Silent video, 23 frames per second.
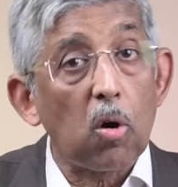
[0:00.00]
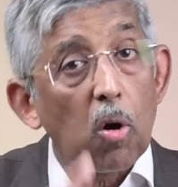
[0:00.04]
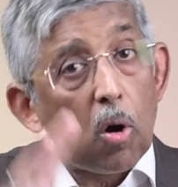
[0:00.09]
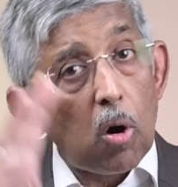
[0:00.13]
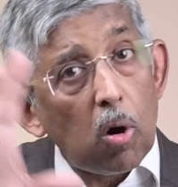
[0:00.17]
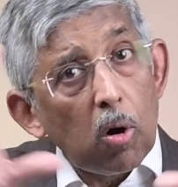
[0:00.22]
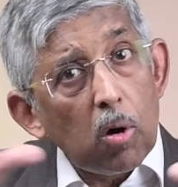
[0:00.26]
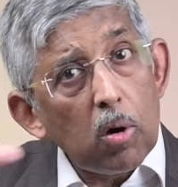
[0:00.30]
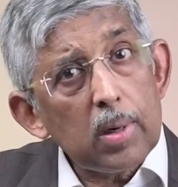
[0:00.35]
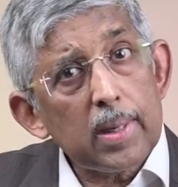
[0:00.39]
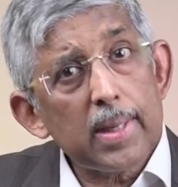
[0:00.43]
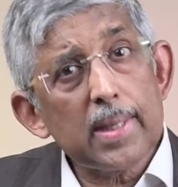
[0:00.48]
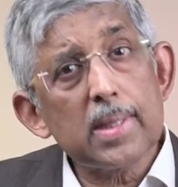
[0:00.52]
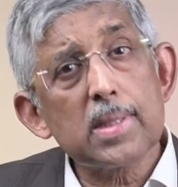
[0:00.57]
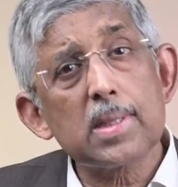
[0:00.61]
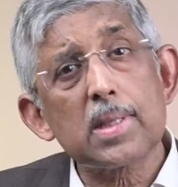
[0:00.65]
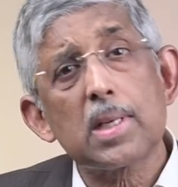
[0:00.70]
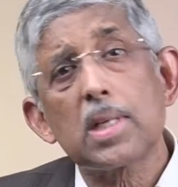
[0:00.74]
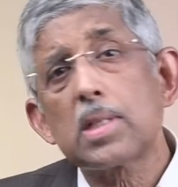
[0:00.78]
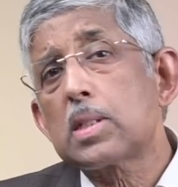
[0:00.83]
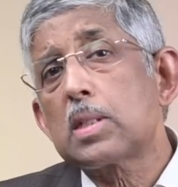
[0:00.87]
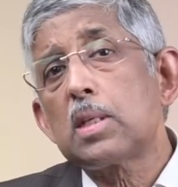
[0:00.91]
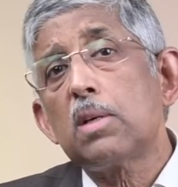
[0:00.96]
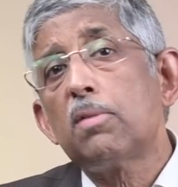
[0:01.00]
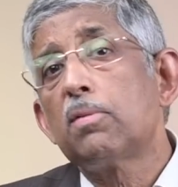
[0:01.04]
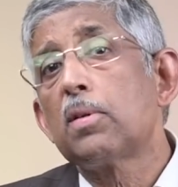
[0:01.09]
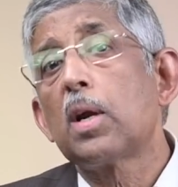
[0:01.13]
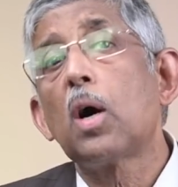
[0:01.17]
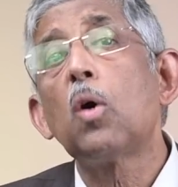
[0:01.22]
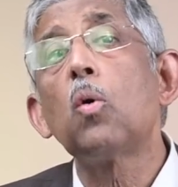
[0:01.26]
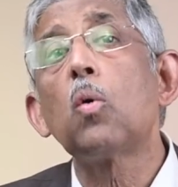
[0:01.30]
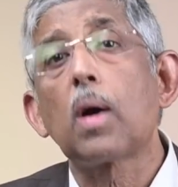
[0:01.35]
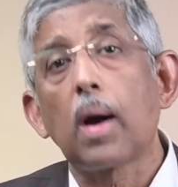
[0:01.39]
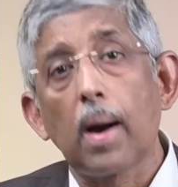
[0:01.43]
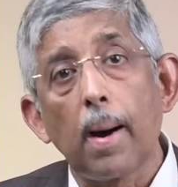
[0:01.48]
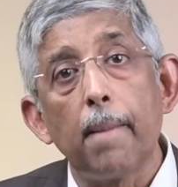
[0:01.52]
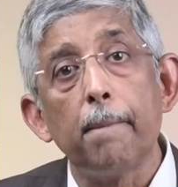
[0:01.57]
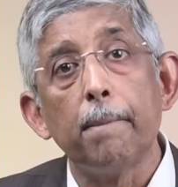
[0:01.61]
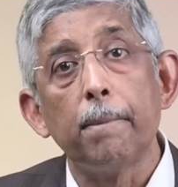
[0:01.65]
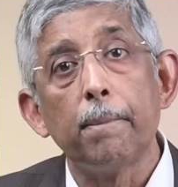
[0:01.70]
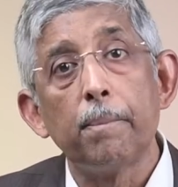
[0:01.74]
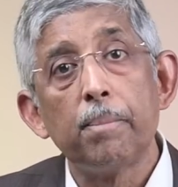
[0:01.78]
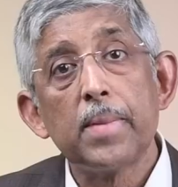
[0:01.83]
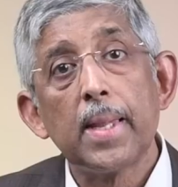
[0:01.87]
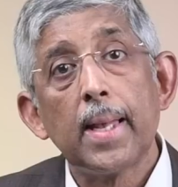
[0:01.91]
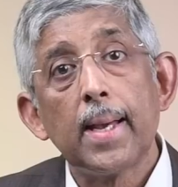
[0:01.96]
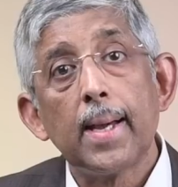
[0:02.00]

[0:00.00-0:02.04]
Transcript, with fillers: All these tests have now come,